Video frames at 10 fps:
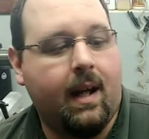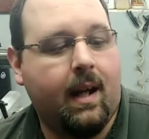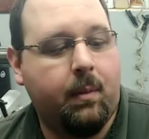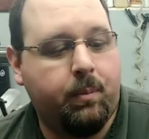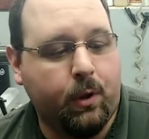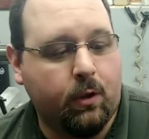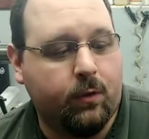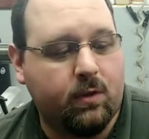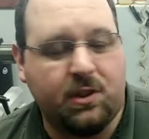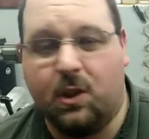uh,
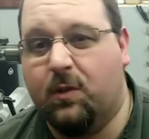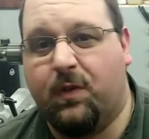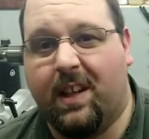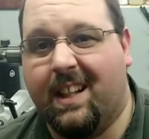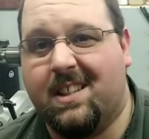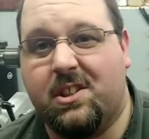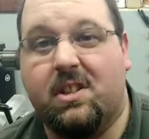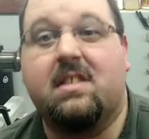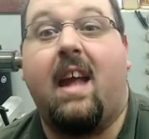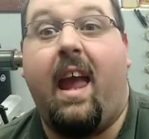beautiful snowflakes
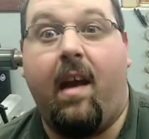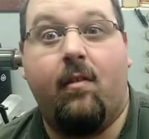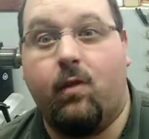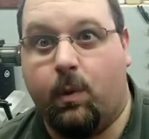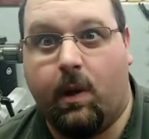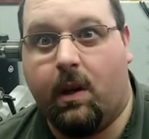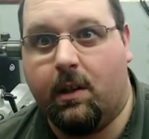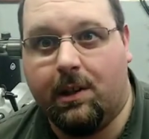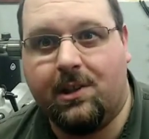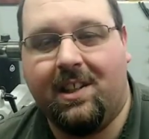just everywhere
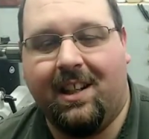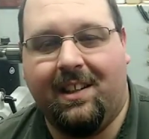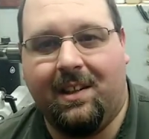in the,